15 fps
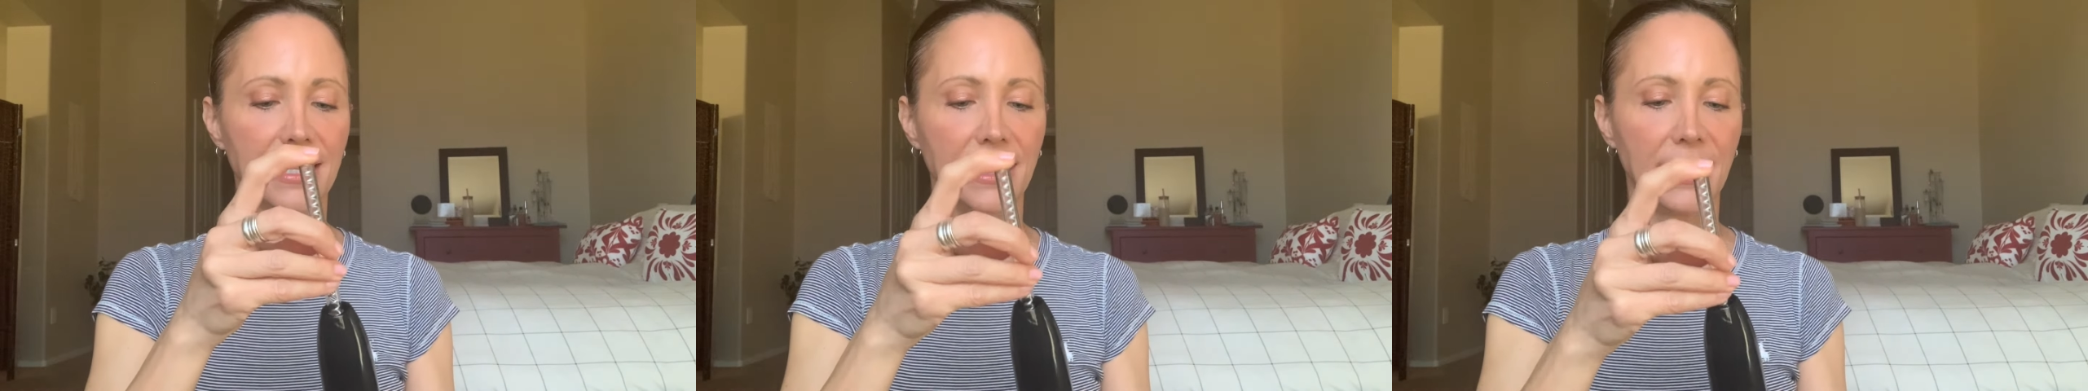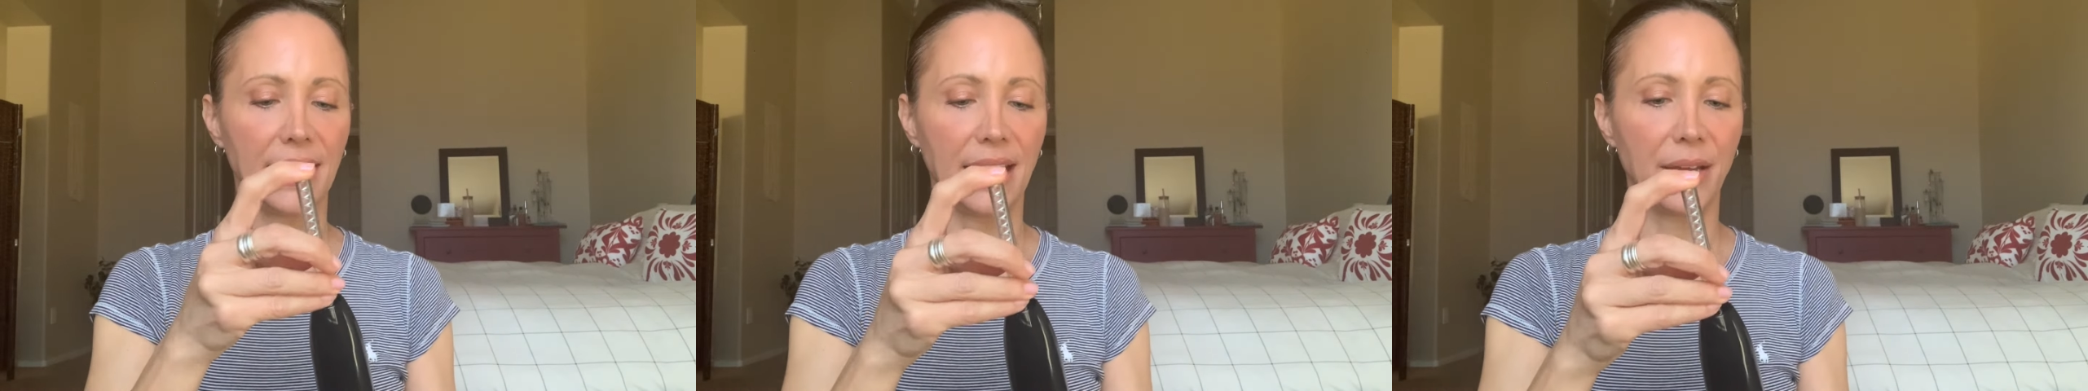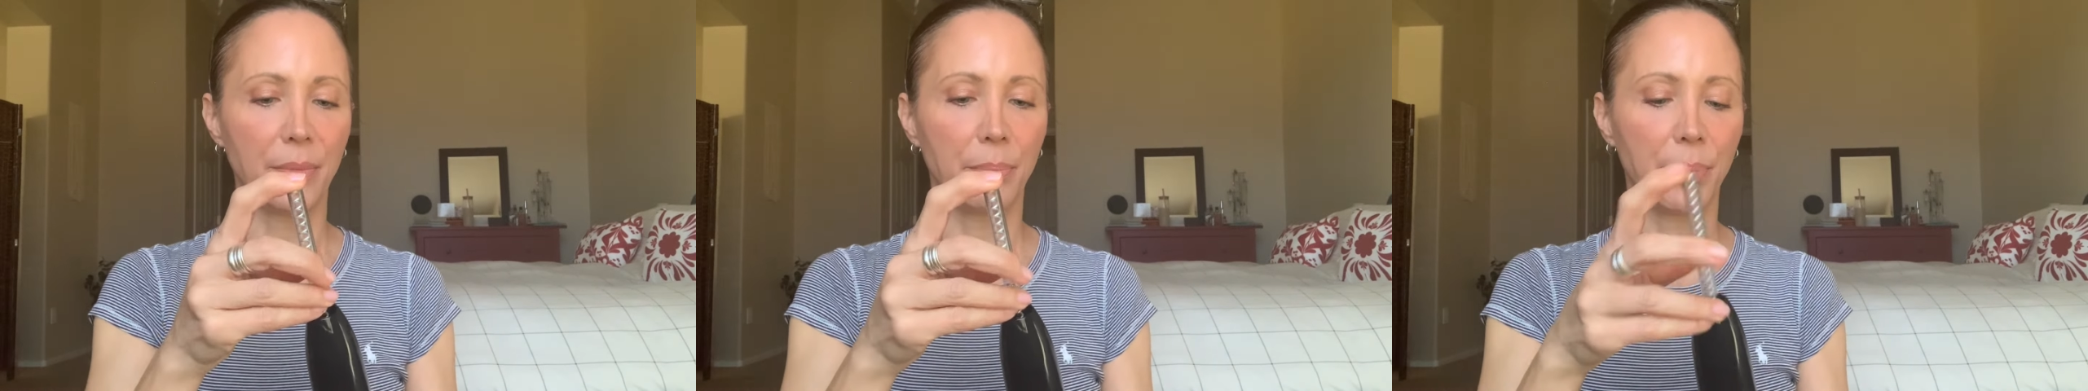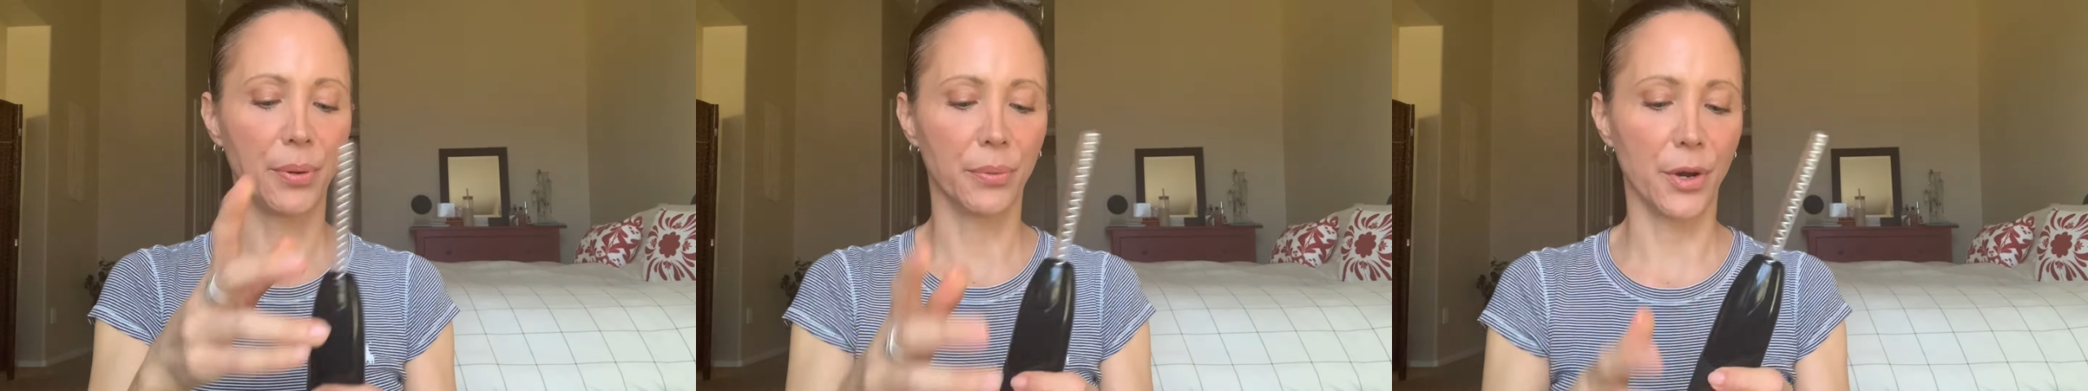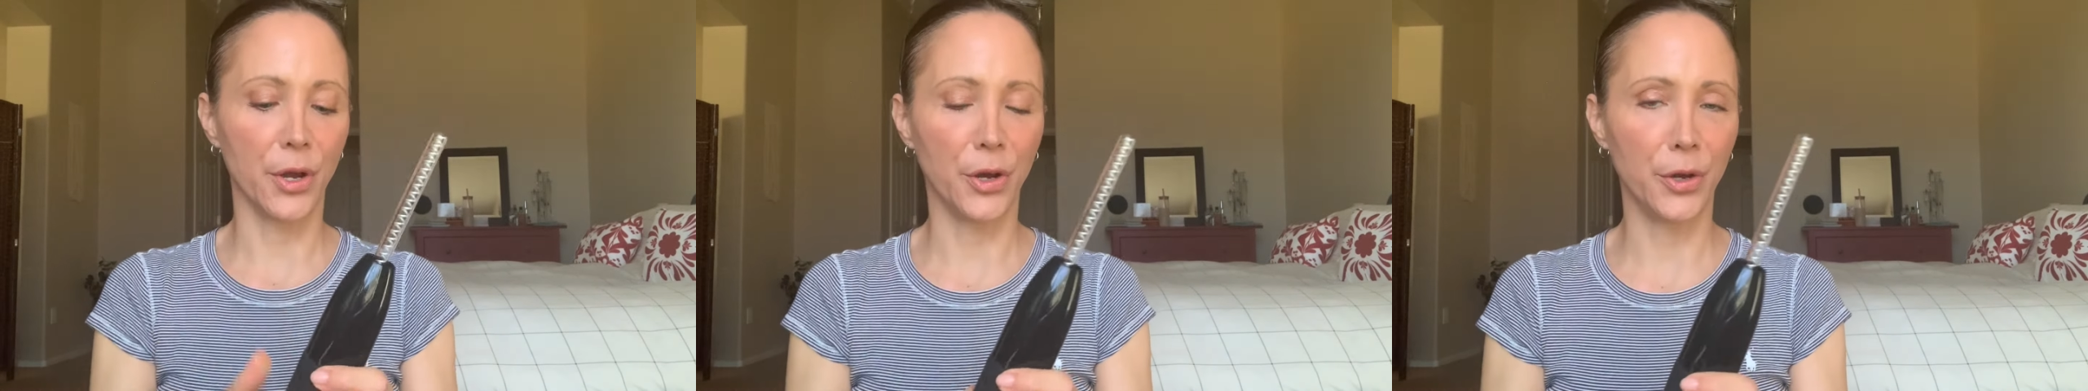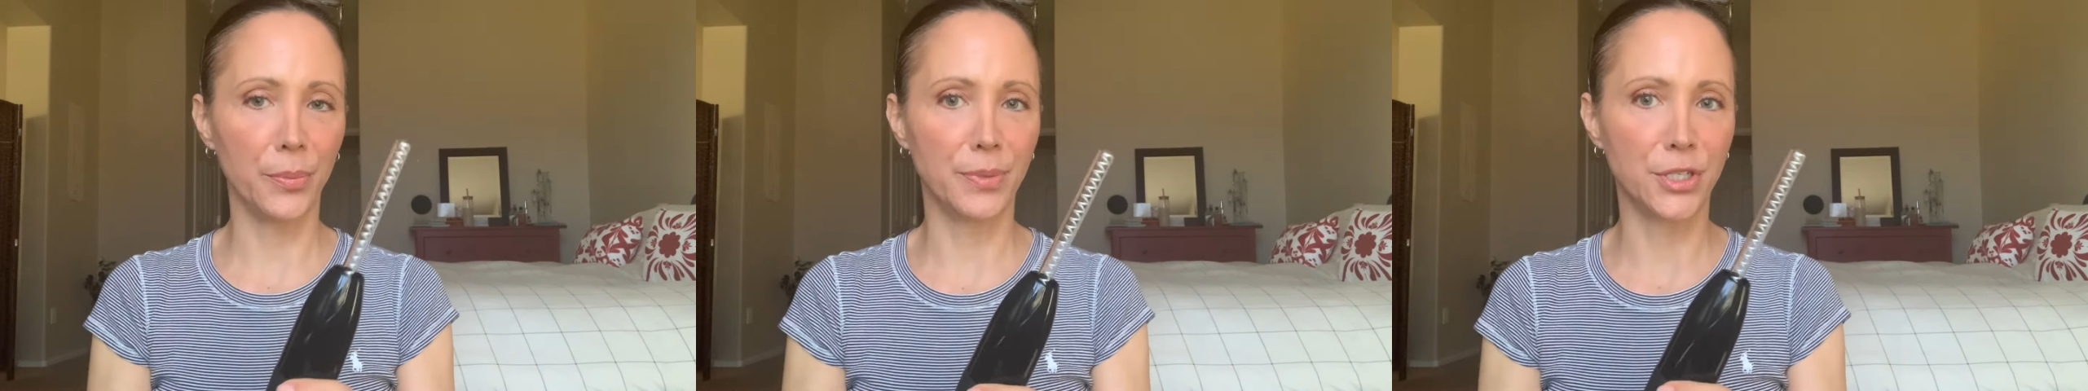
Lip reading: the probe